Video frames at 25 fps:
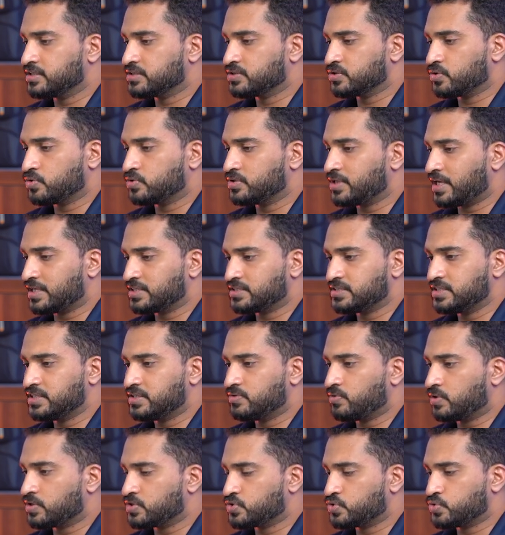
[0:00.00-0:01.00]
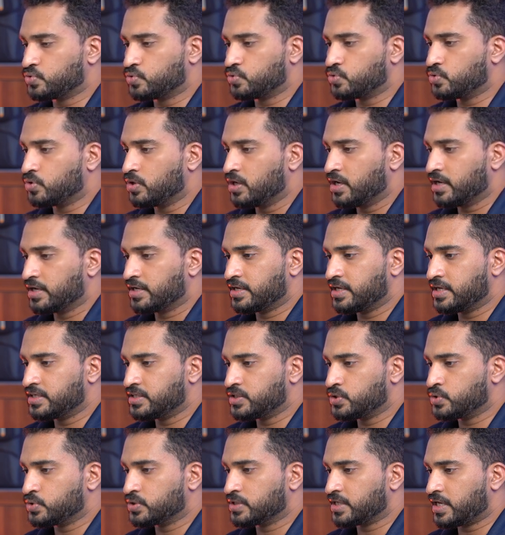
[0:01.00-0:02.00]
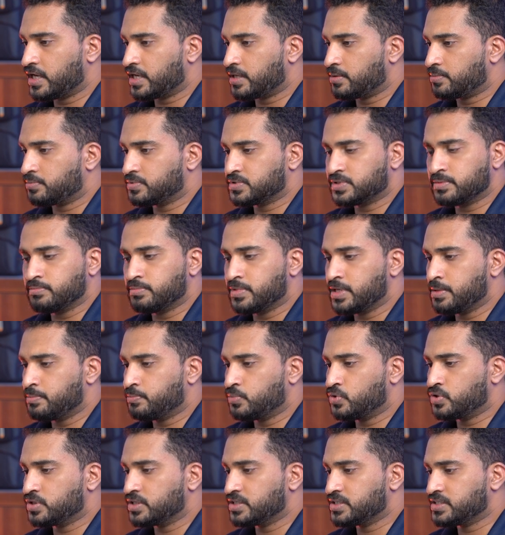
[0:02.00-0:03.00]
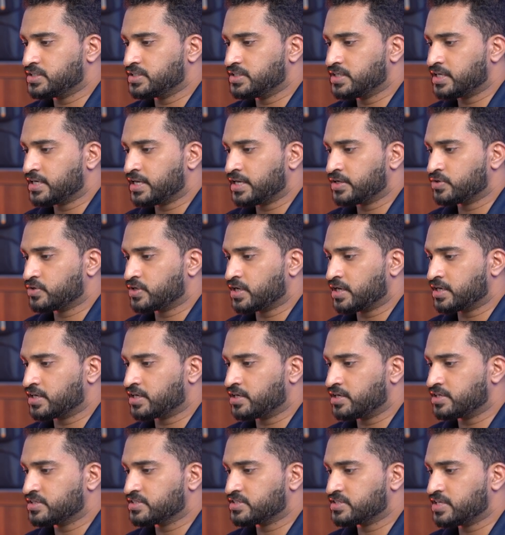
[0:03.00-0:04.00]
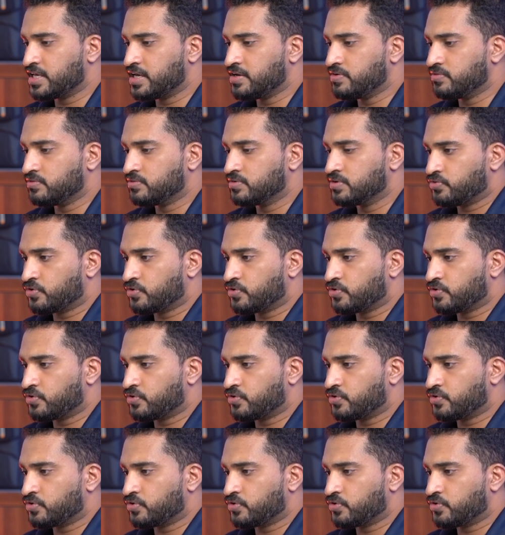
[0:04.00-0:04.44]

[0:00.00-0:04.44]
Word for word: So that's it. Once you get it, you can simply put it here and you can click save.